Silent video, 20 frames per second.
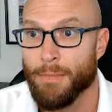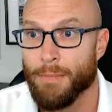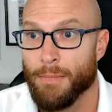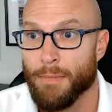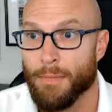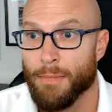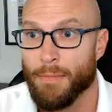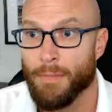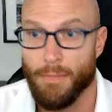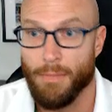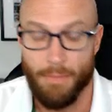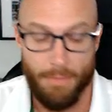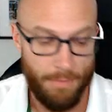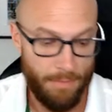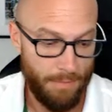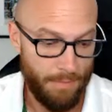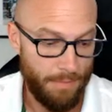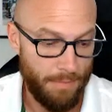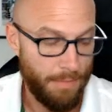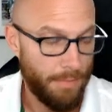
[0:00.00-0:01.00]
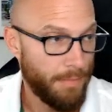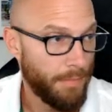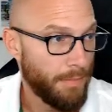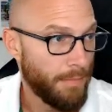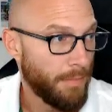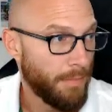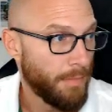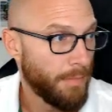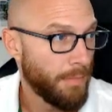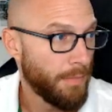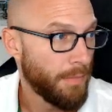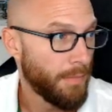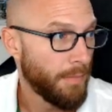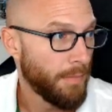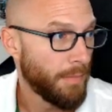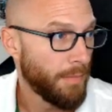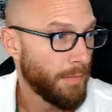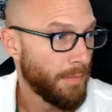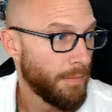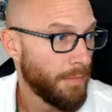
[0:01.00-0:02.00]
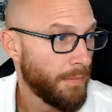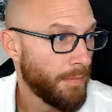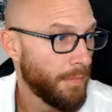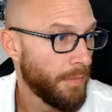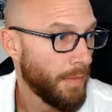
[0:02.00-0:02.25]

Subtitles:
Nobody speaks.